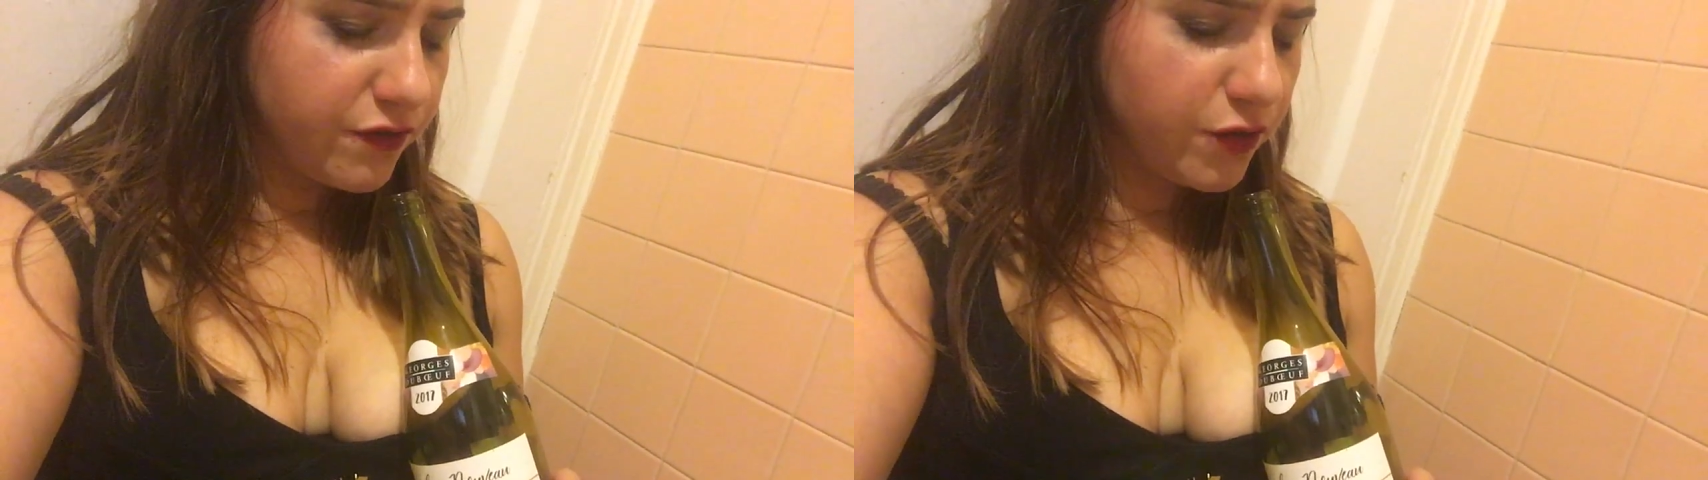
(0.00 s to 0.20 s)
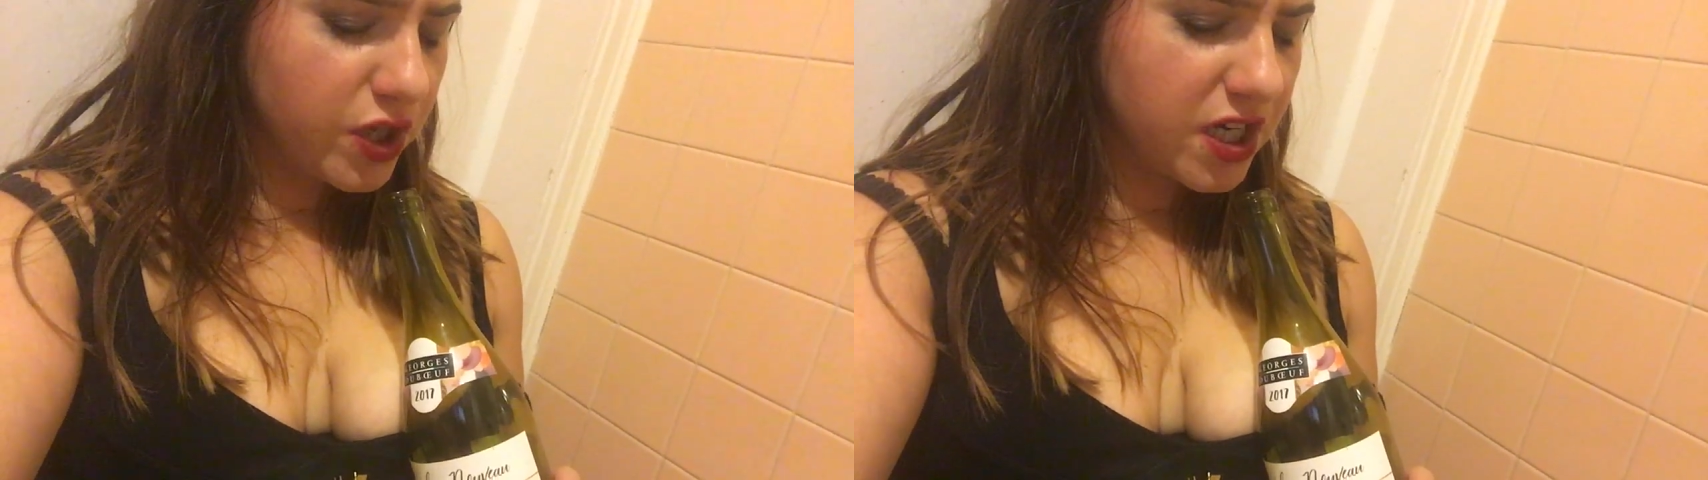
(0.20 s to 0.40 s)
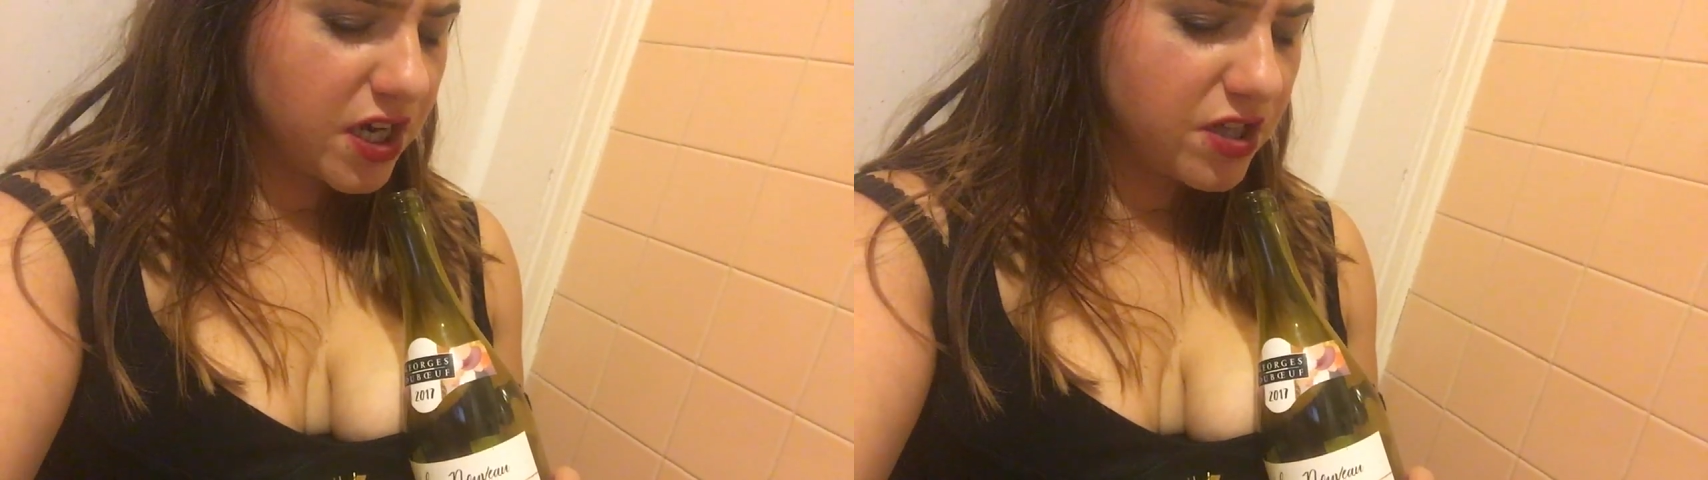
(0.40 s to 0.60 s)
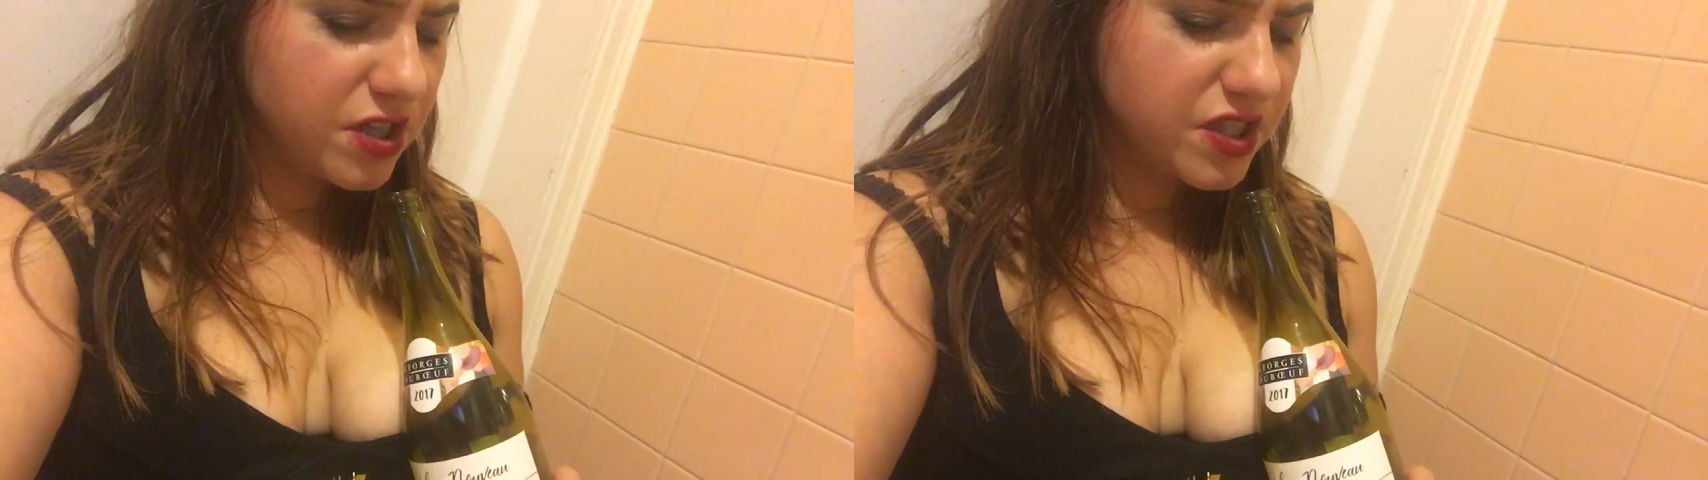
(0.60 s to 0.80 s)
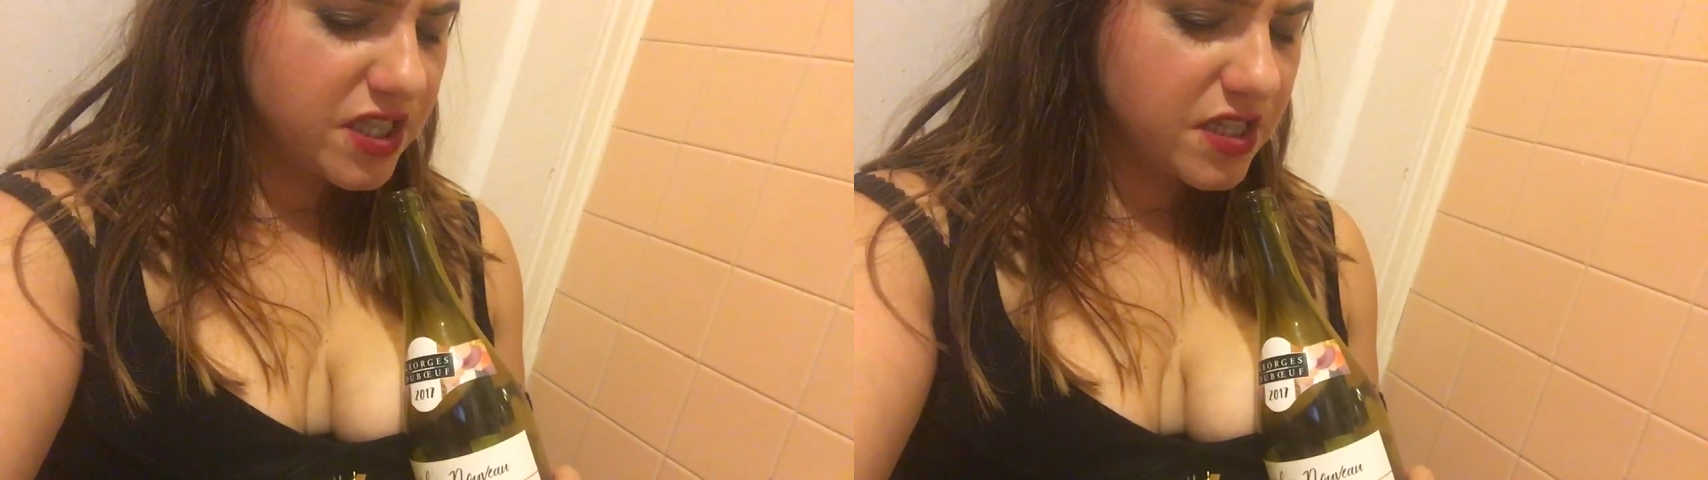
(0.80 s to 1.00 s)

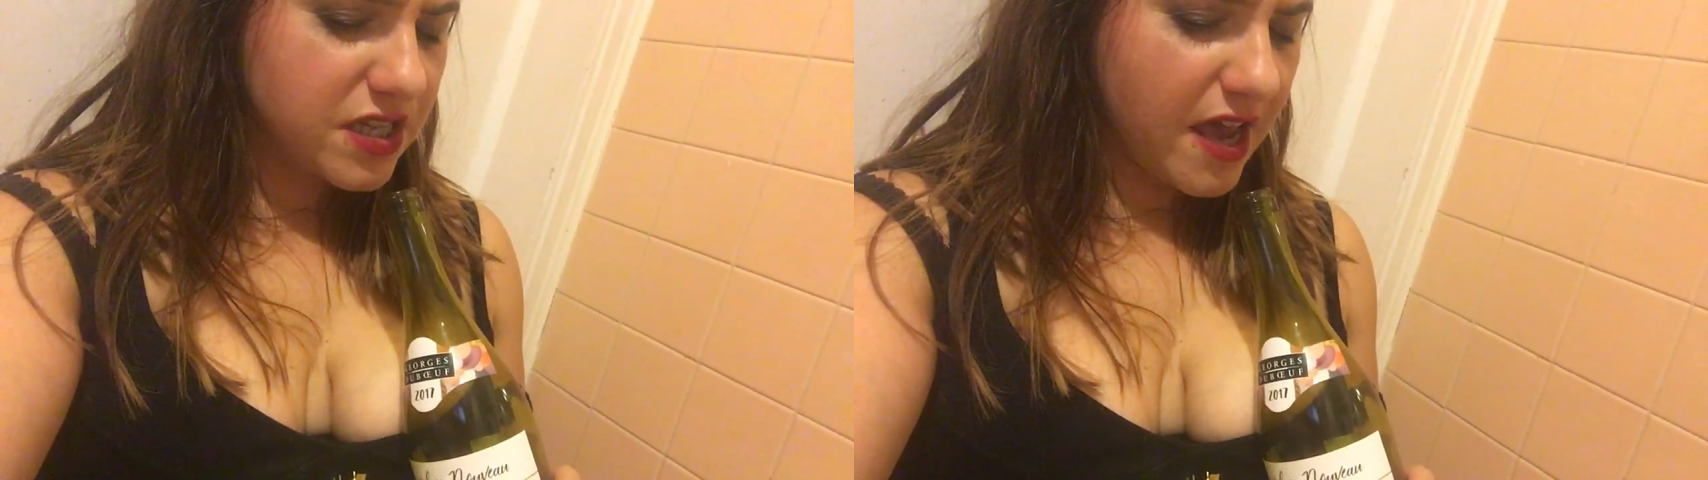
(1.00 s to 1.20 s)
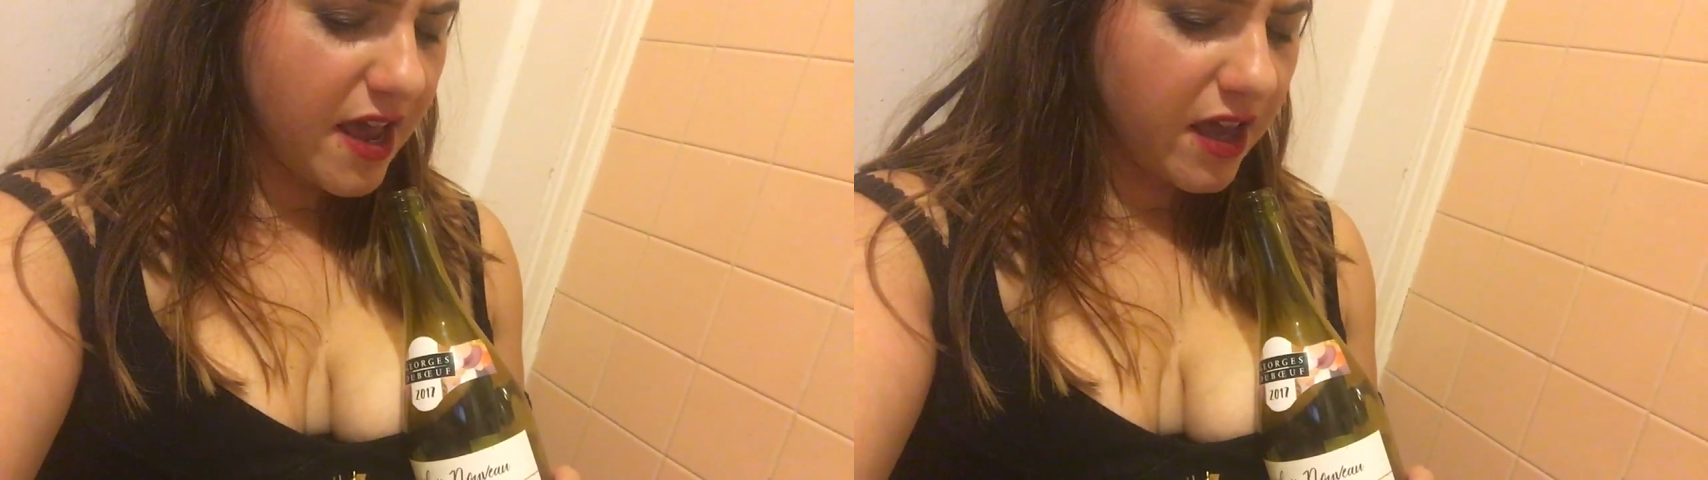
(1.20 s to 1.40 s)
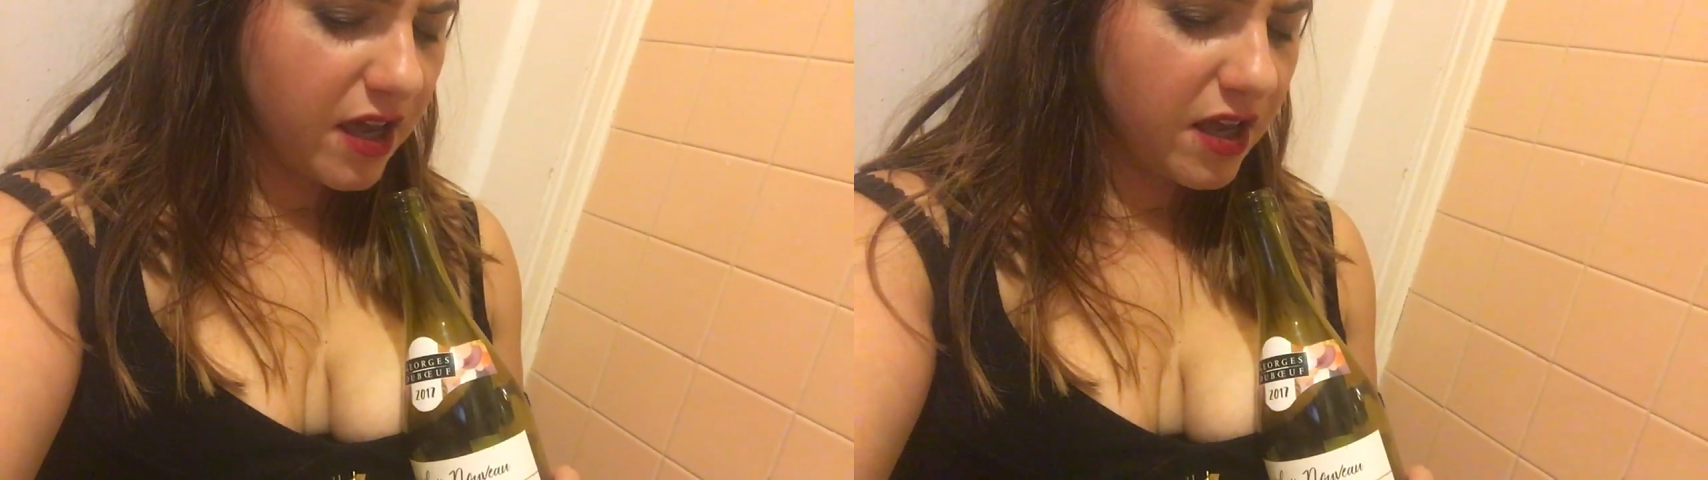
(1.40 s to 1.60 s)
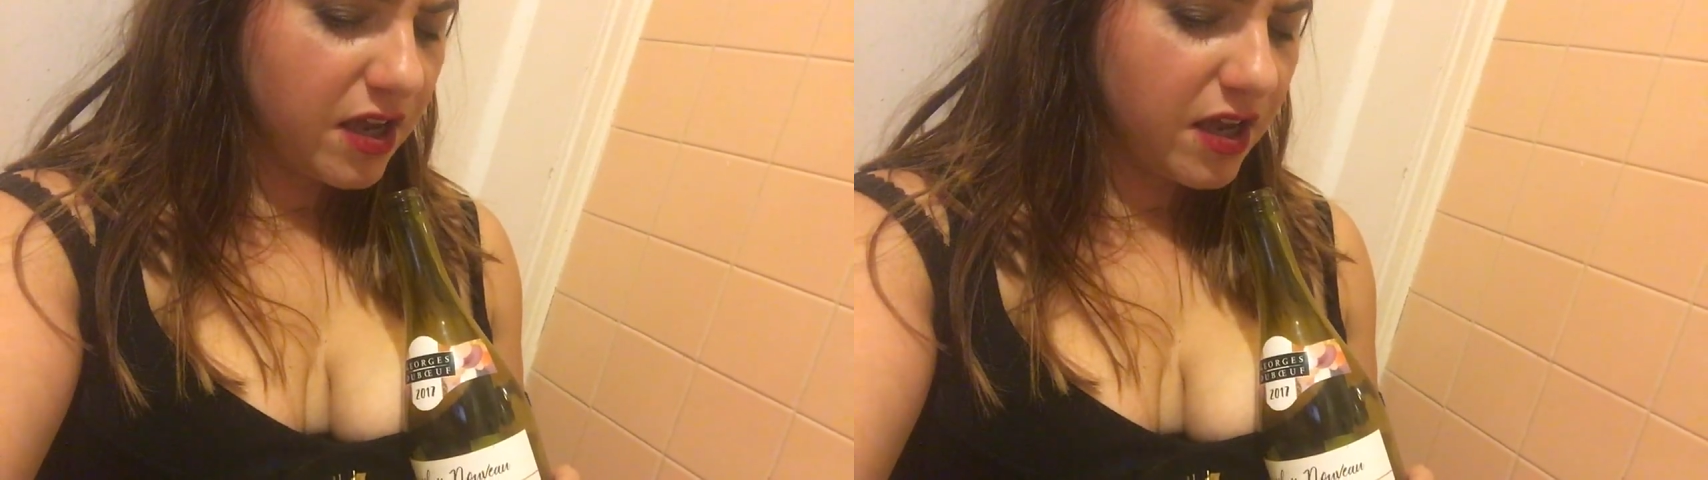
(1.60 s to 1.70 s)
$40 a day.